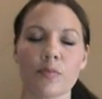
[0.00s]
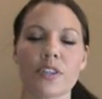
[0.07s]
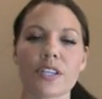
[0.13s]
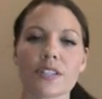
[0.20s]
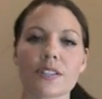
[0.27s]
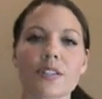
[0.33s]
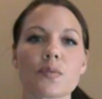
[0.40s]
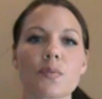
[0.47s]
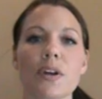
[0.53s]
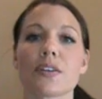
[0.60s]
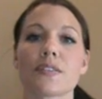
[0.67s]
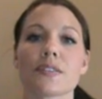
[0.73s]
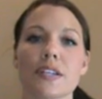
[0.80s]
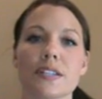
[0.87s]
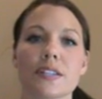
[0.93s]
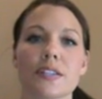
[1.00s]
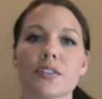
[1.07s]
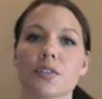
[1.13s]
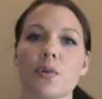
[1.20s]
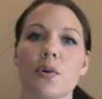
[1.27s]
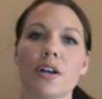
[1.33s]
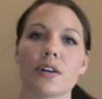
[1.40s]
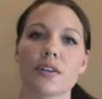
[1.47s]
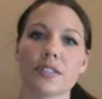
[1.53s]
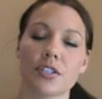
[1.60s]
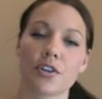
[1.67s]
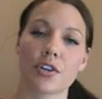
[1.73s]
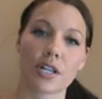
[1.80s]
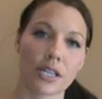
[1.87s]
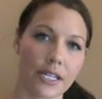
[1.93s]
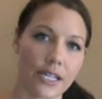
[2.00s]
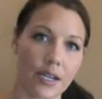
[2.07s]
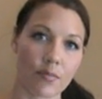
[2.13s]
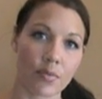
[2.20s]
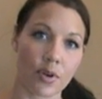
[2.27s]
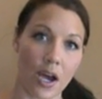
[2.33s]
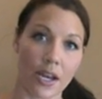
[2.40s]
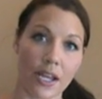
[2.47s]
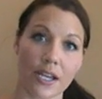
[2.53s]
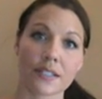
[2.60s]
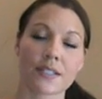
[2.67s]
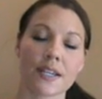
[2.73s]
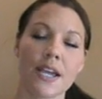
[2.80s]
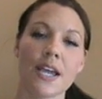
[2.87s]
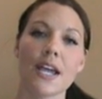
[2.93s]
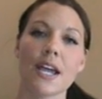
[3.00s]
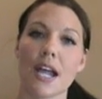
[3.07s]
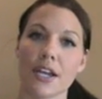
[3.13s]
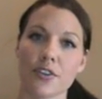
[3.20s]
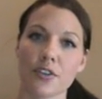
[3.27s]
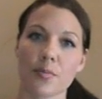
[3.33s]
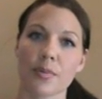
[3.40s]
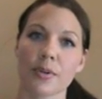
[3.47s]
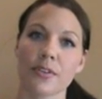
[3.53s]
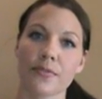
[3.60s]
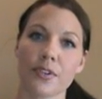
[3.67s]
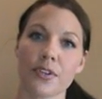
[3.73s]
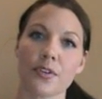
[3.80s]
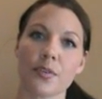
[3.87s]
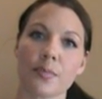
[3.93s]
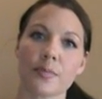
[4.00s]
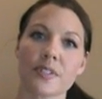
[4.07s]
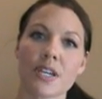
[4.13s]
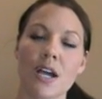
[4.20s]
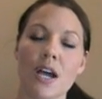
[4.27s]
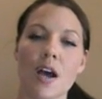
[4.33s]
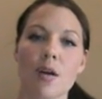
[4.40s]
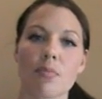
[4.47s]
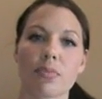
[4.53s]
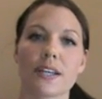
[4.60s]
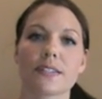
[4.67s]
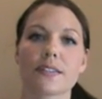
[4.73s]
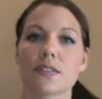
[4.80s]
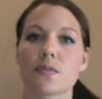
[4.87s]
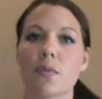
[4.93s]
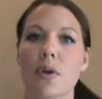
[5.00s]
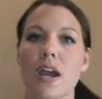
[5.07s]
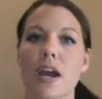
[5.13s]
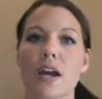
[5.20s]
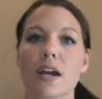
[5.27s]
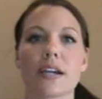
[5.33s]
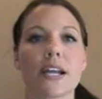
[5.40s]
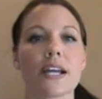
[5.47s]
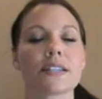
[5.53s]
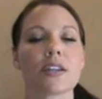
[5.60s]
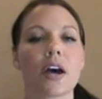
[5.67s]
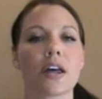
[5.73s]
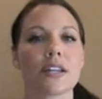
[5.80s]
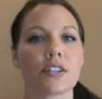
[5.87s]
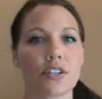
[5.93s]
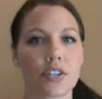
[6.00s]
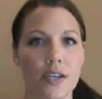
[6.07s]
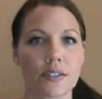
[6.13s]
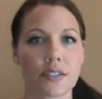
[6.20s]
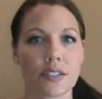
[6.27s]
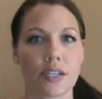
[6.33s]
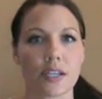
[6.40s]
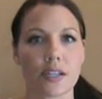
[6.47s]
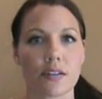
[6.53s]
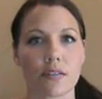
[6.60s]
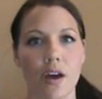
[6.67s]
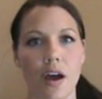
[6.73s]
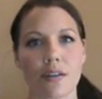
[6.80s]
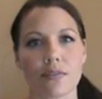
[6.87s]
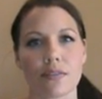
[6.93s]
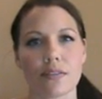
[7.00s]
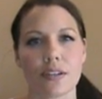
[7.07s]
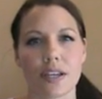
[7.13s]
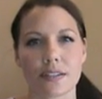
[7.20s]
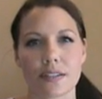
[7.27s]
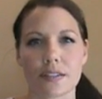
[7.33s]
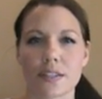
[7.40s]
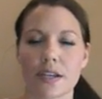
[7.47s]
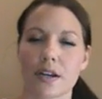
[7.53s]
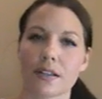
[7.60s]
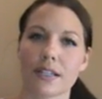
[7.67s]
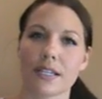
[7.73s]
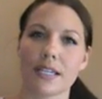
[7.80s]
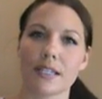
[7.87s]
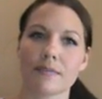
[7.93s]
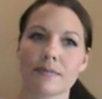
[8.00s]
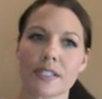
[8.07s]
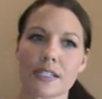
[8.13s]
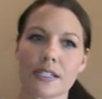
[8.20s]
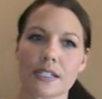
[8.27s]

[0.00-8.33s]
This is where you'll see essential oils in your cleaning products, in your perfumes, places where it's not ingested, not necessarily